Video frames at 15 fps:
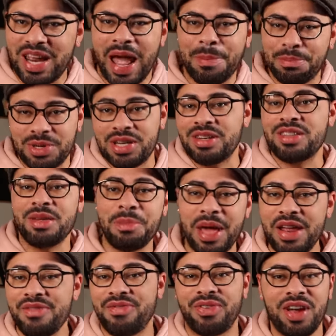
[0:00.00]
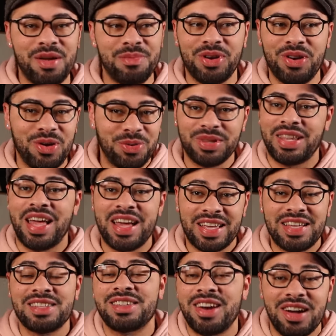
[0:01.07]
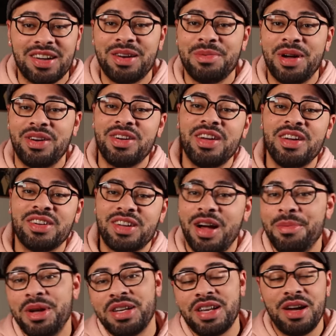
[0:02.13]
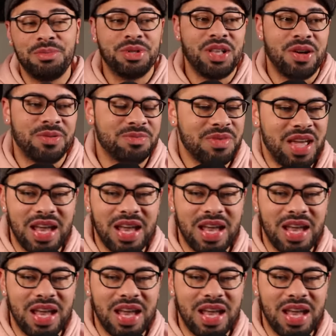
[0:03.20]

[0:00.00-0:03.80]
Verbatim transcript: tapped into the mainframe and know what the heck he's talking about, comment down below.